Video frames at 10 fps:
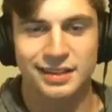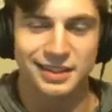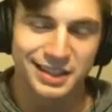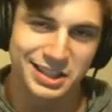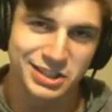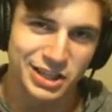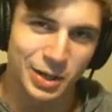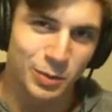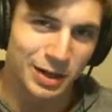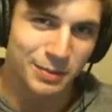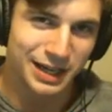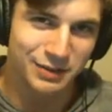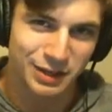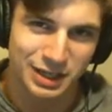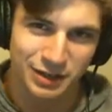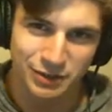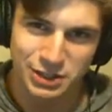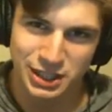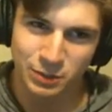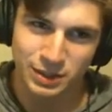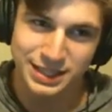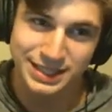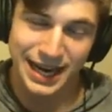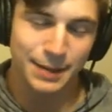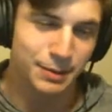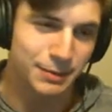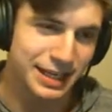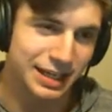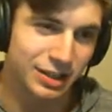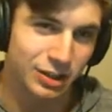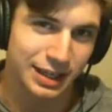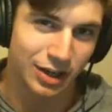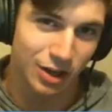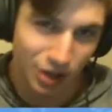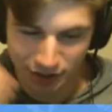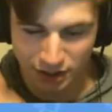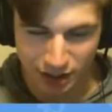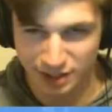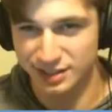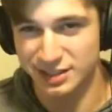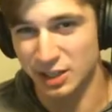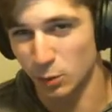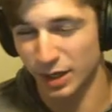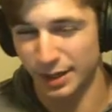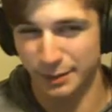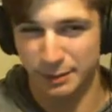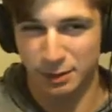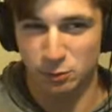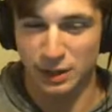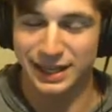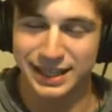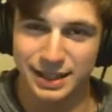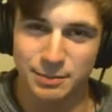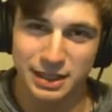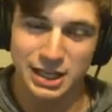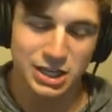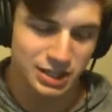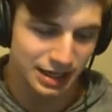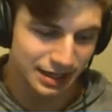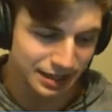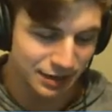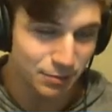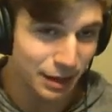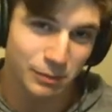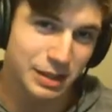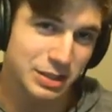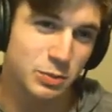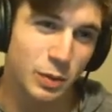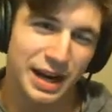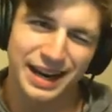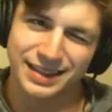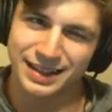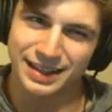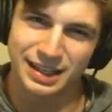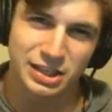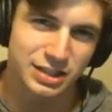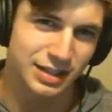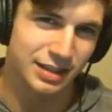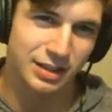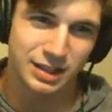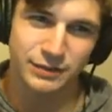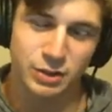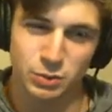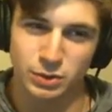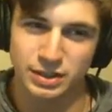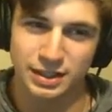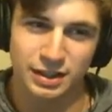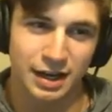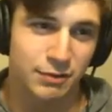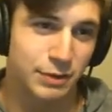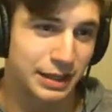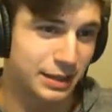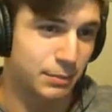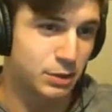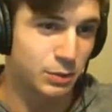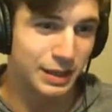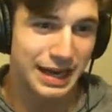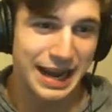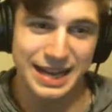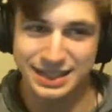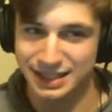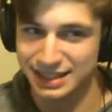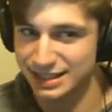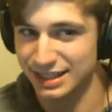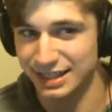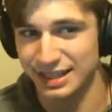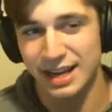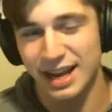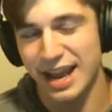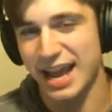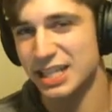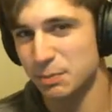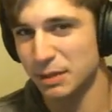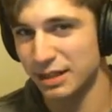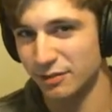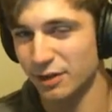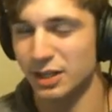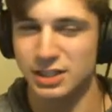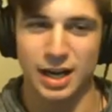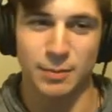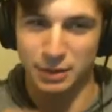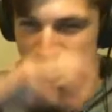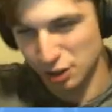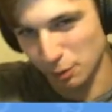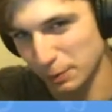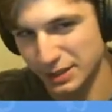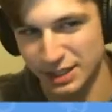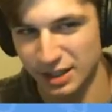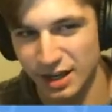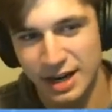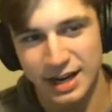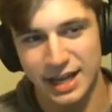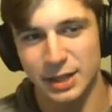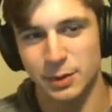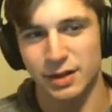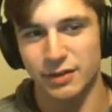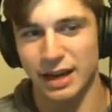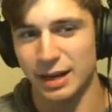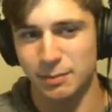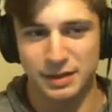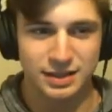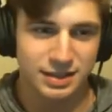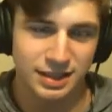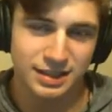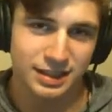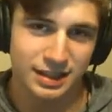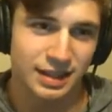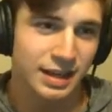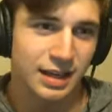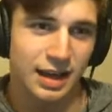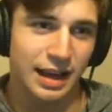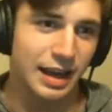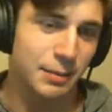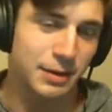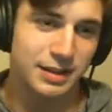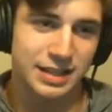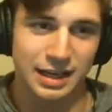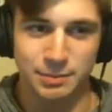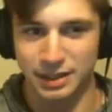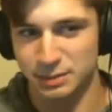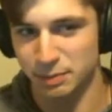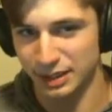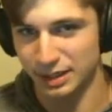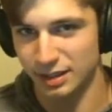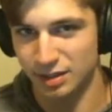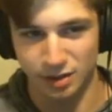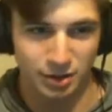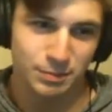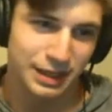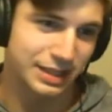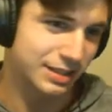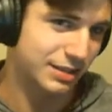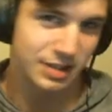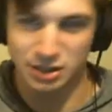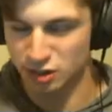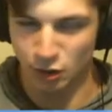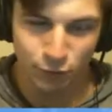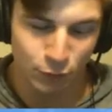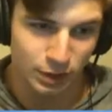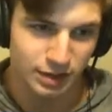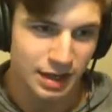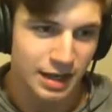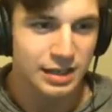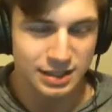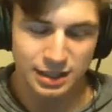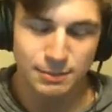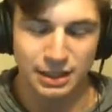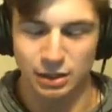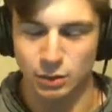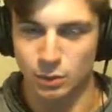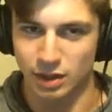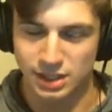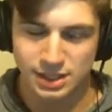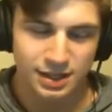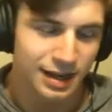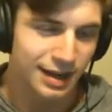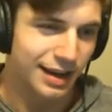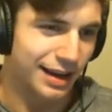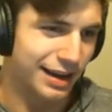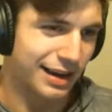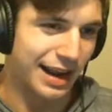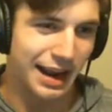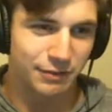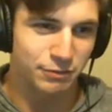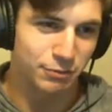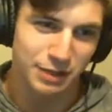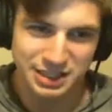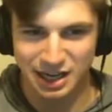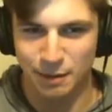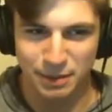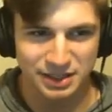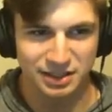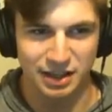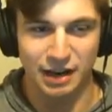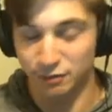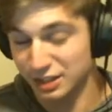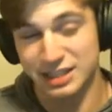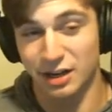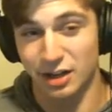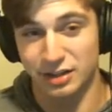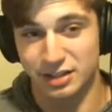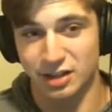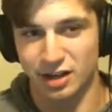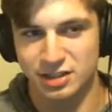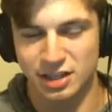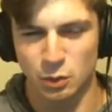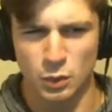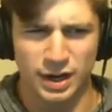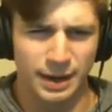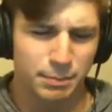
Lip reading: Ladies and gentlemen, welcome back to the VConViz channel, where today I'm going to be taking a look at all the cards in Tier 1. I'm going to be ranking them each and giving my reasons why I think each is in their individual tier. I have ranked them between S and D, S being the very top, like super tier, and then we have A, B, C, D, A being the second best, B third best, and so forth, D being the worst. I've listed out all these cards Tier 1.